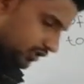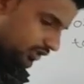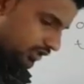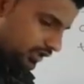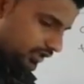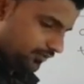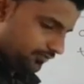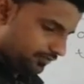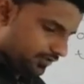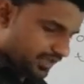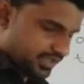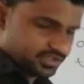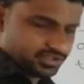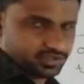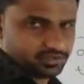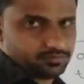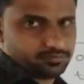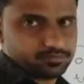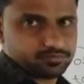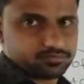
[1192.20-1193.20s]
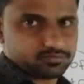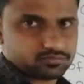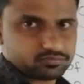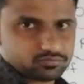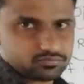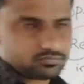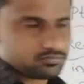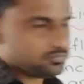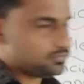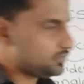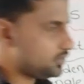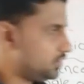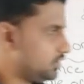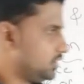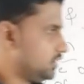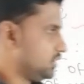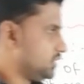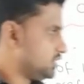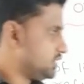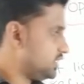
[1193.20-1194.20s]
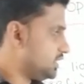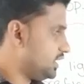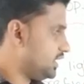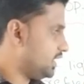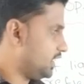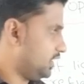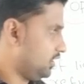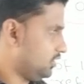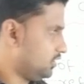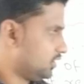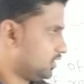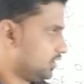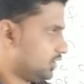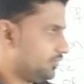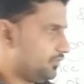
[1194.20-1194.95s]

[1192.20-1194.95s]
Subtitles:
reflection. See here,